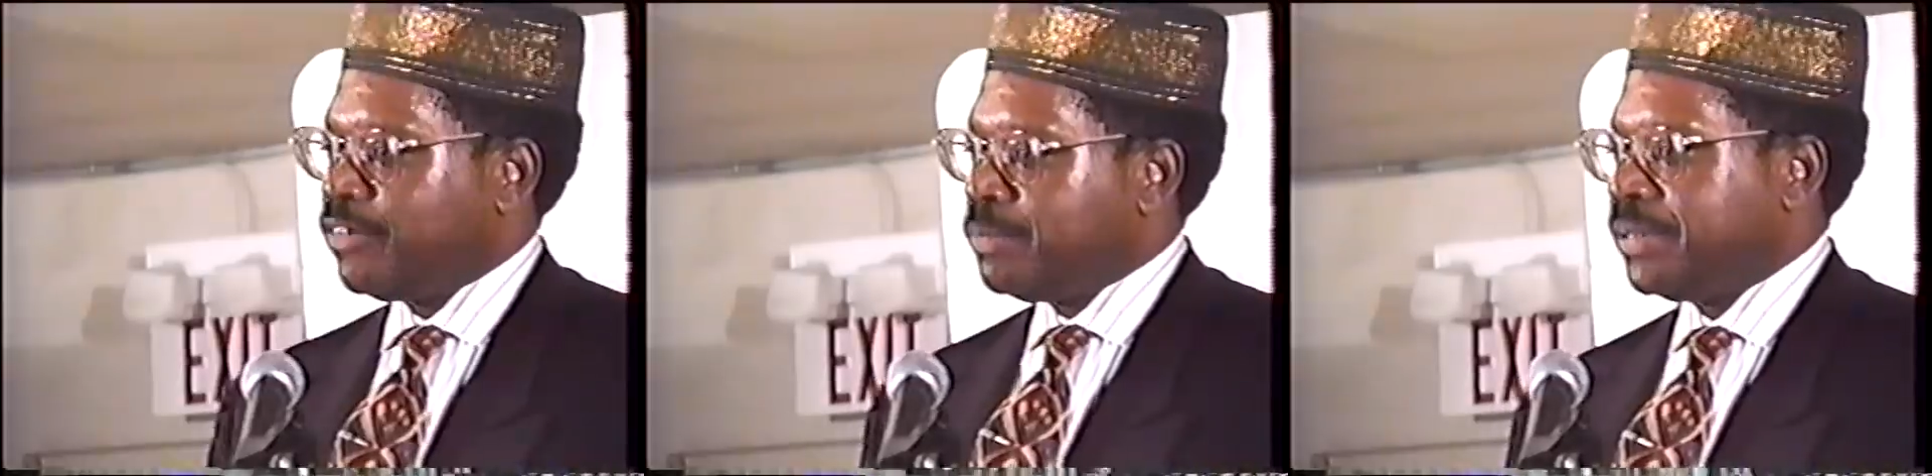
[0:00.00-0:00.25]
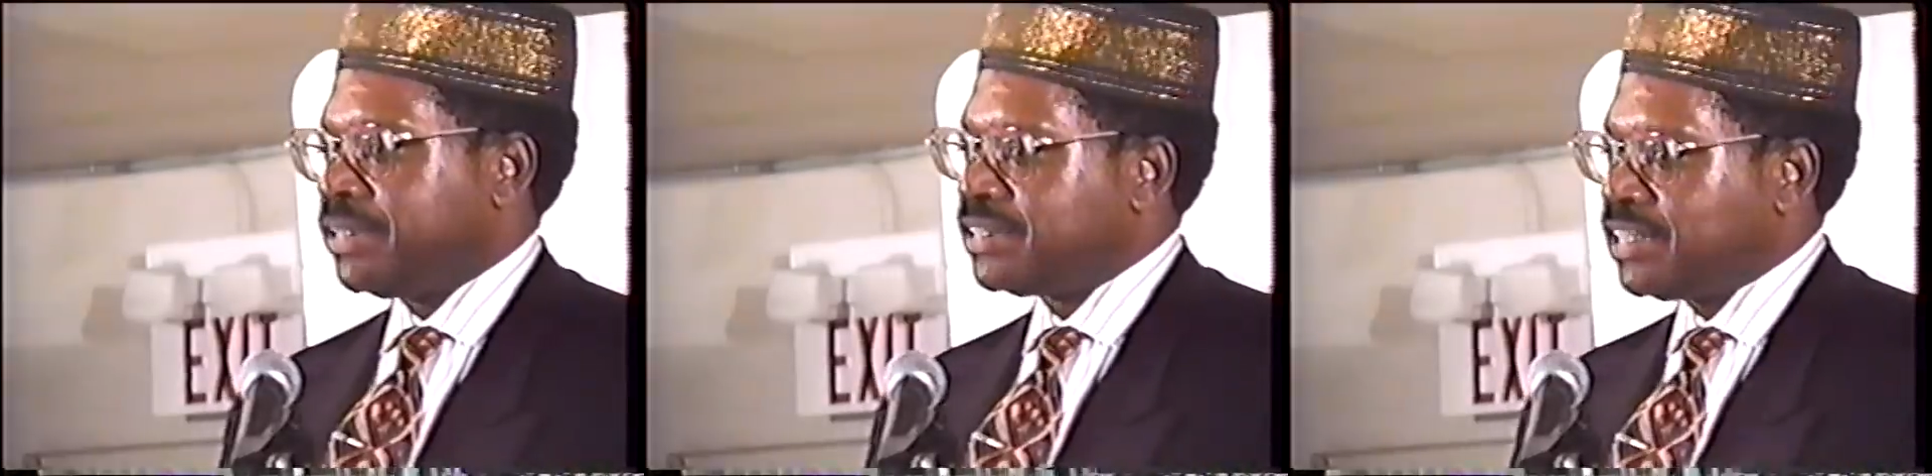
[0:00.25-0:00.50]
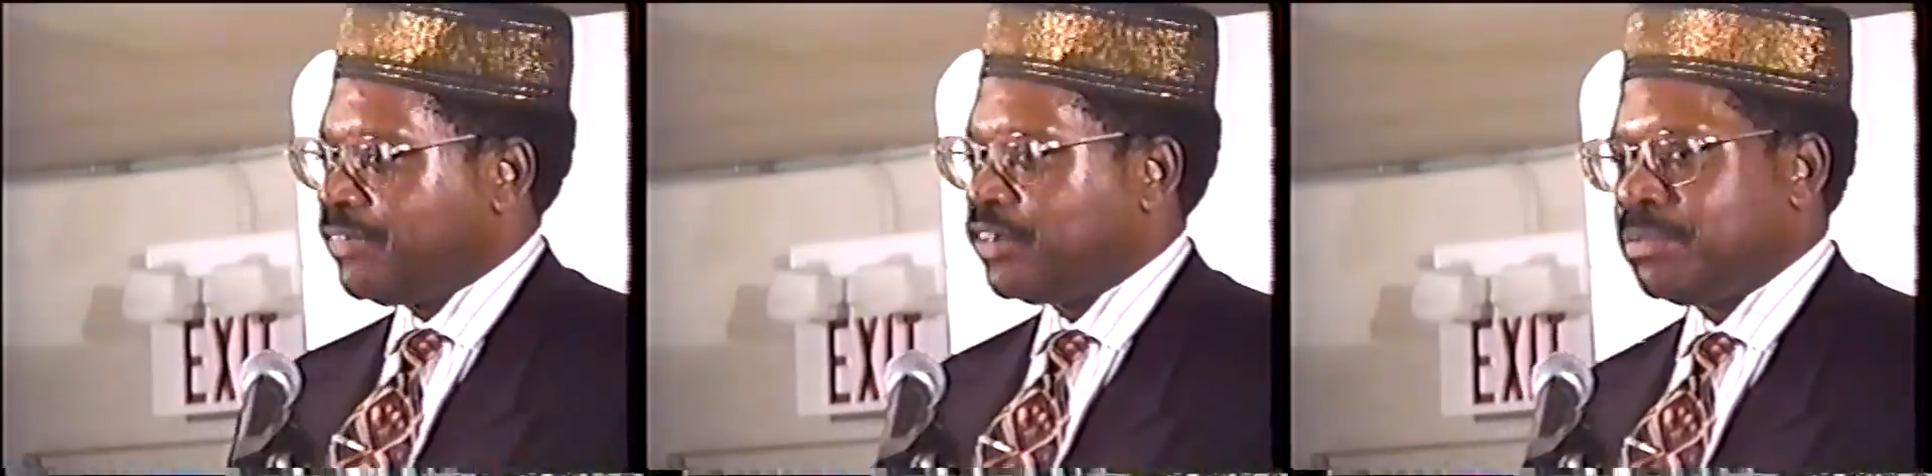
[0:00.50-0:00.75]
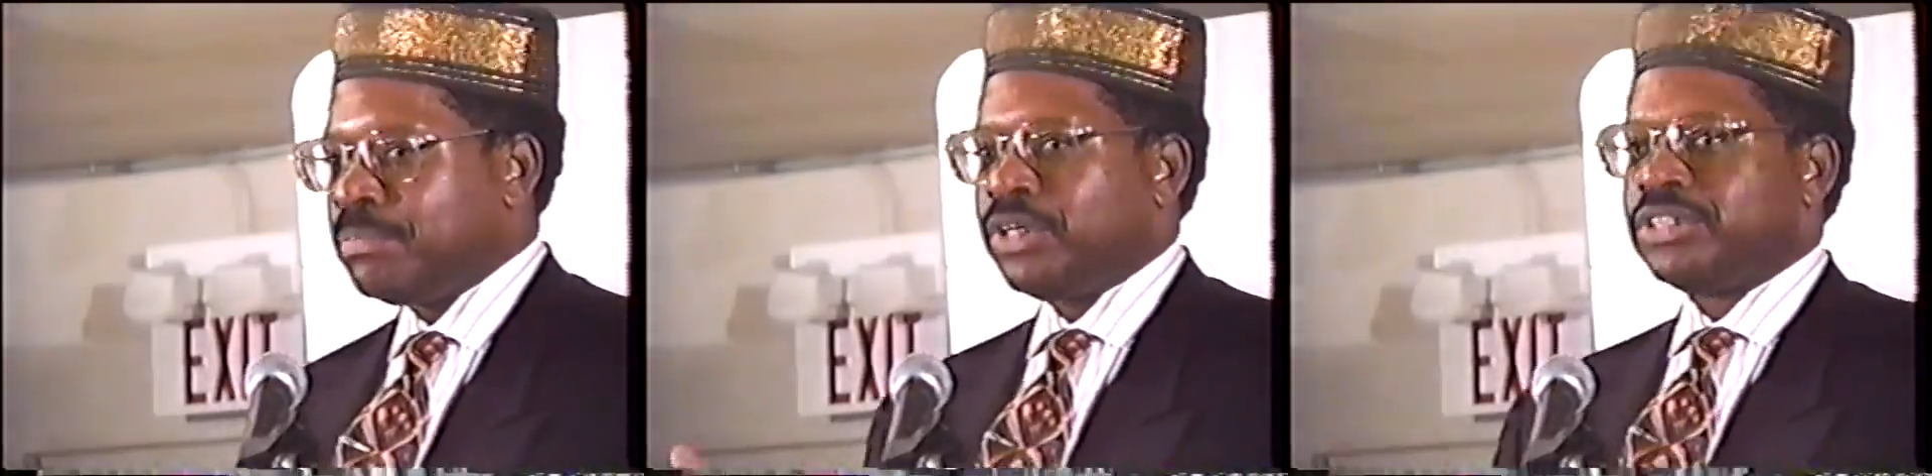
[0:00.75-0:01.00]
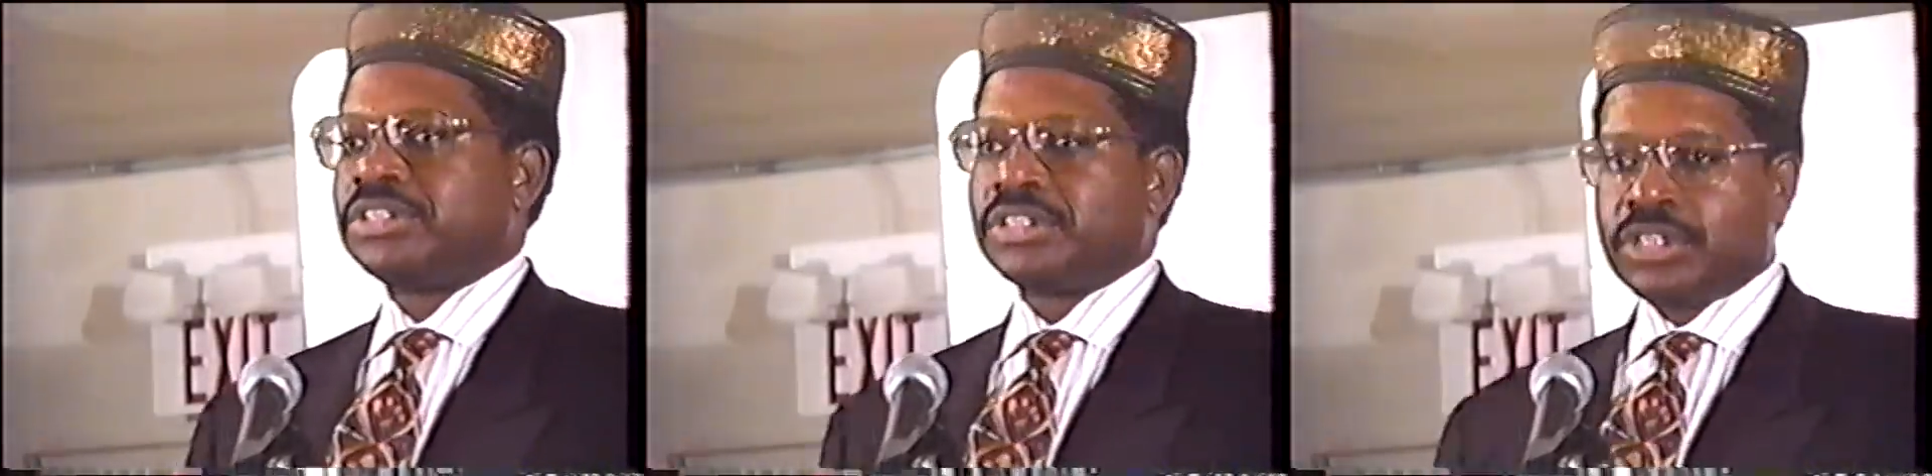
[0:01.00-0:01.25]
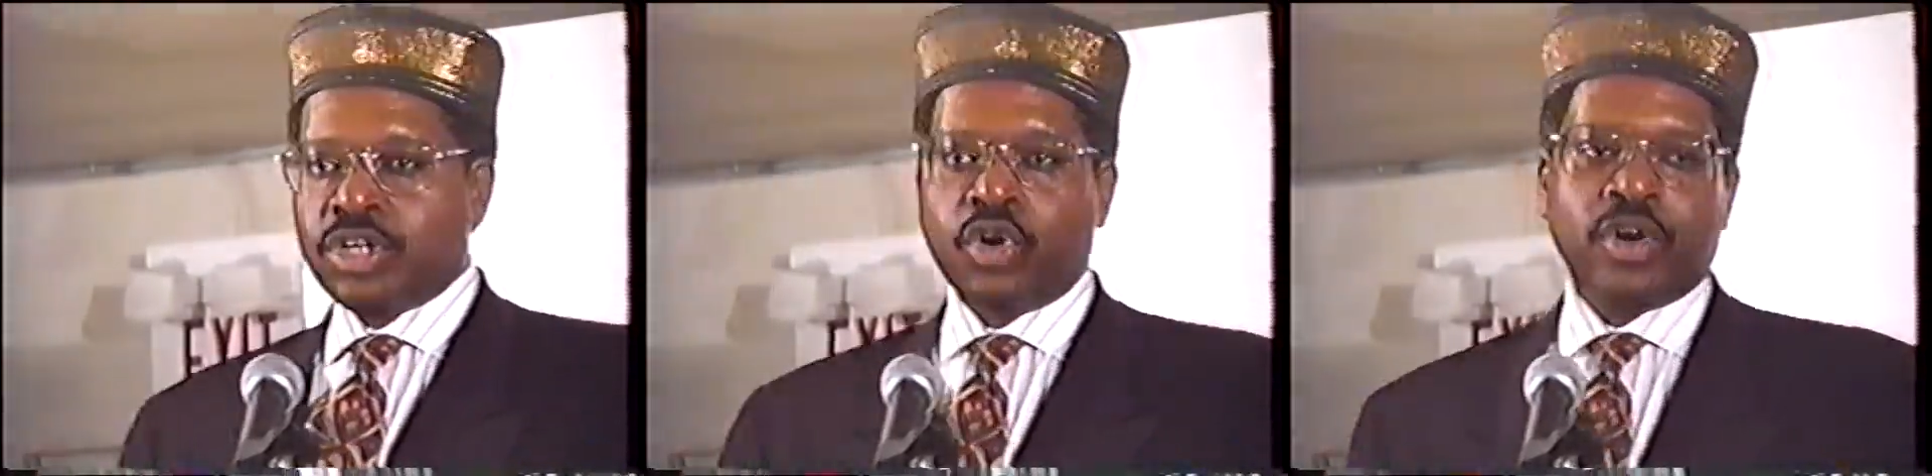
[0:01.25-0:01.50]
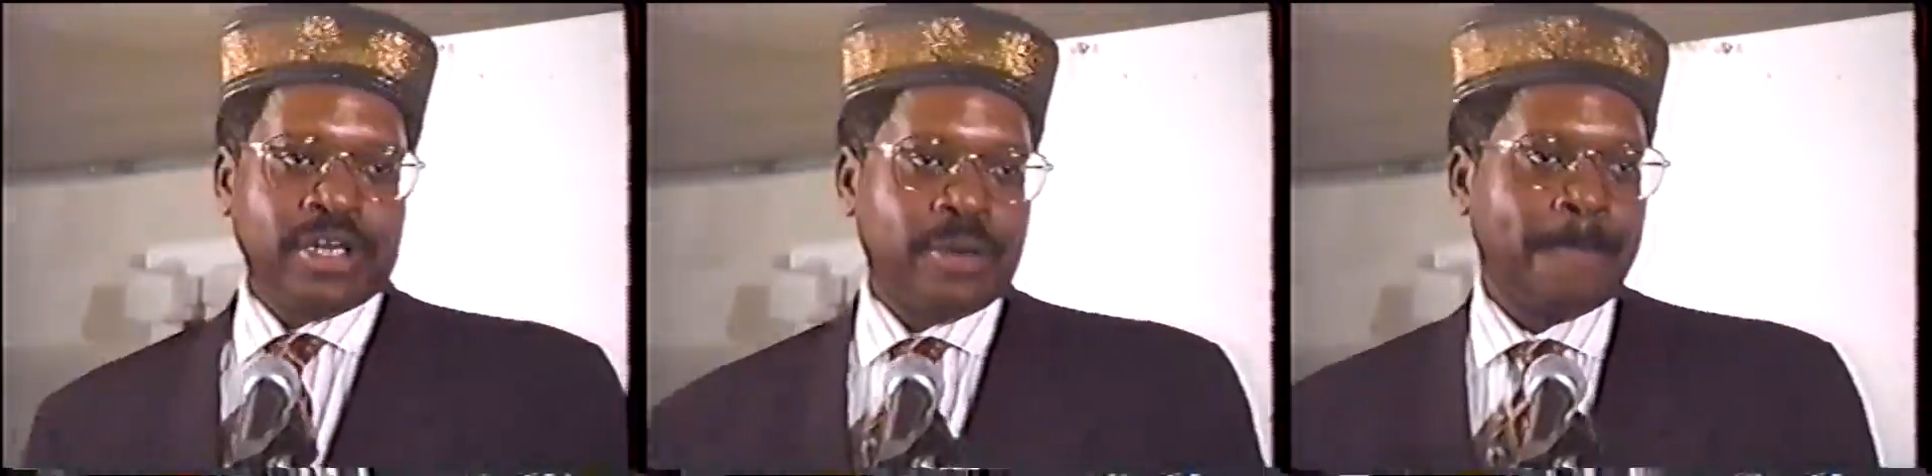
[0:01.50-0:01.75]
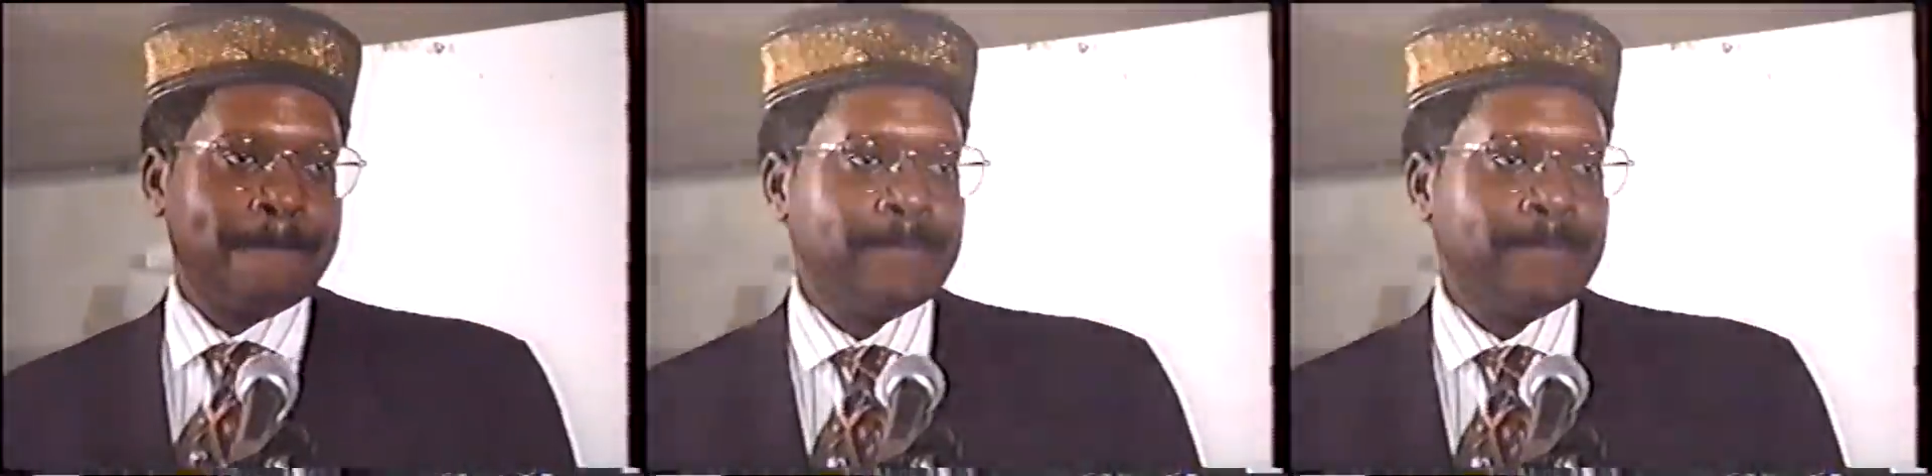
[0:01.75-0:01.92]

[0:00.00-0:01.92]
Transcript: if you put yourself on the mercy of the court.